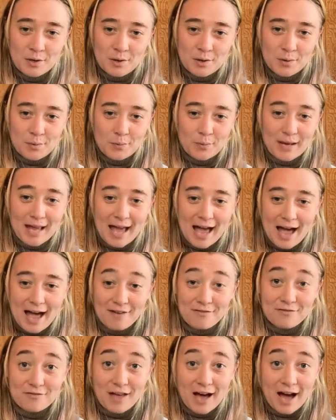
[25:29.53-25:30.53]
we
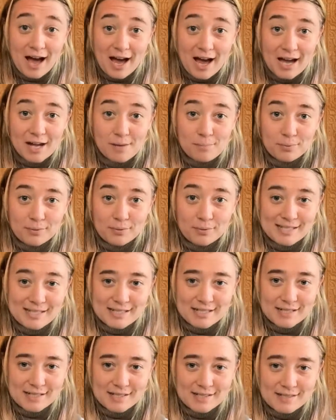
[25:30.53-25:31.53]
have the High
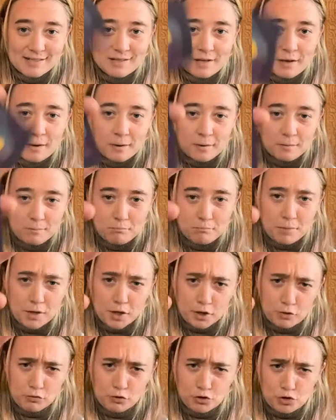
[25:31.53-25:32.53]
Priestess, but
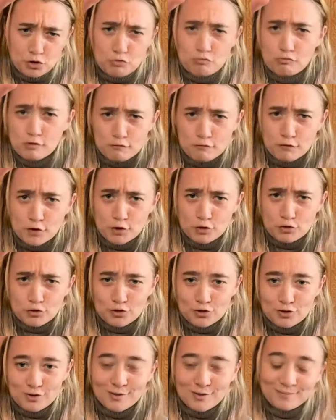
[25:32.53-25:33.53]
it was in
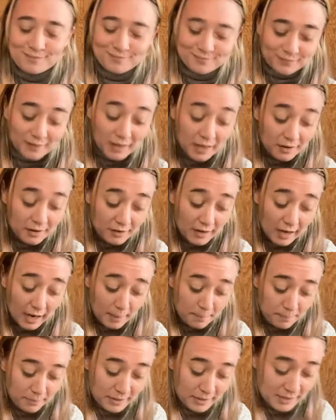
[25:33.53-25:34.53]
reverse. The High
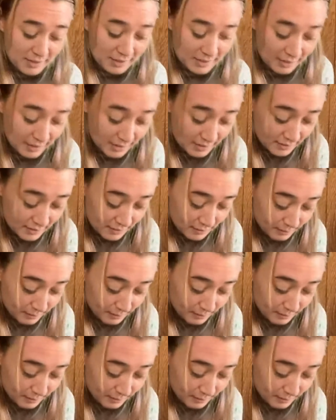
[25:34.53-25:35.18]
Priestess